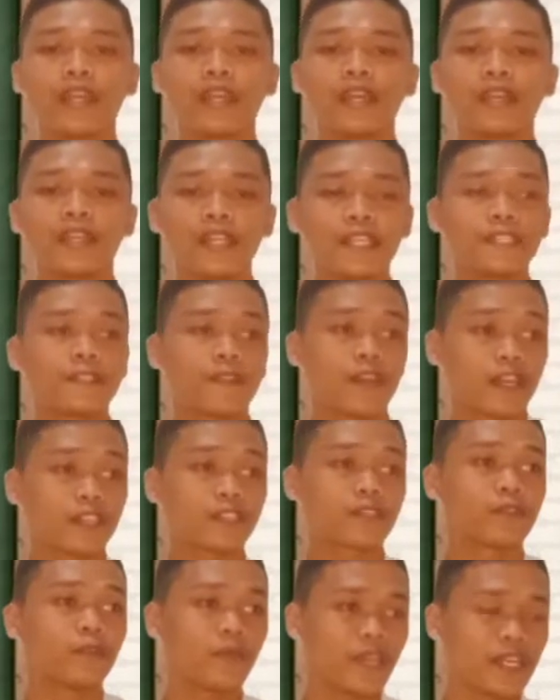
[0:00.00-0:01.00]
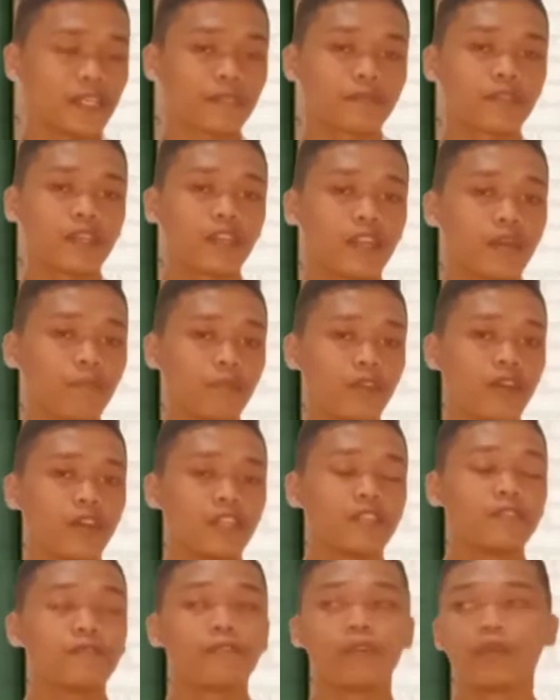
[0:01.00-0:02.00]
Yes, that's correct. Clap your
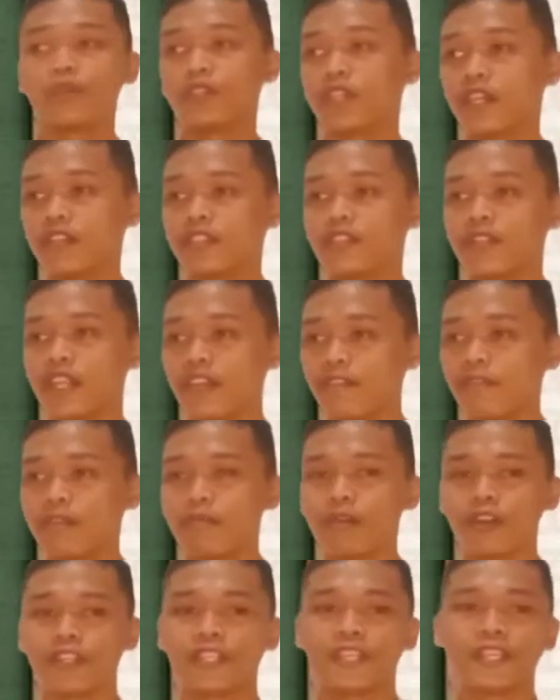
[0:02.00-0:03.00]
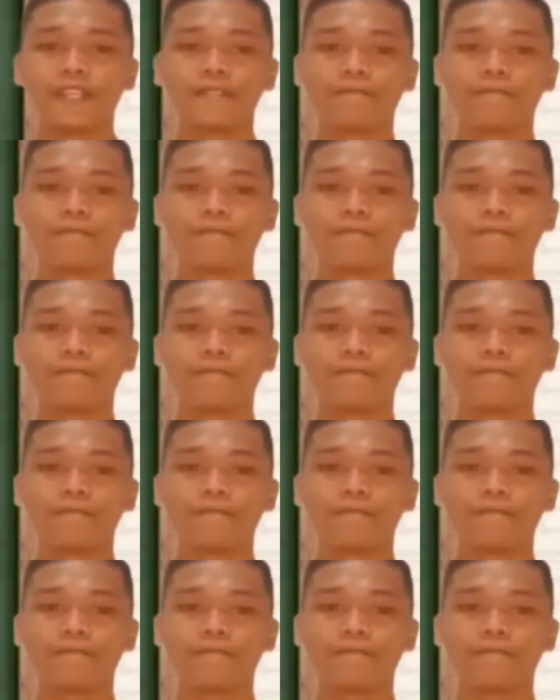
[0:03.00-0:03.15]
hands for Jason, everybody.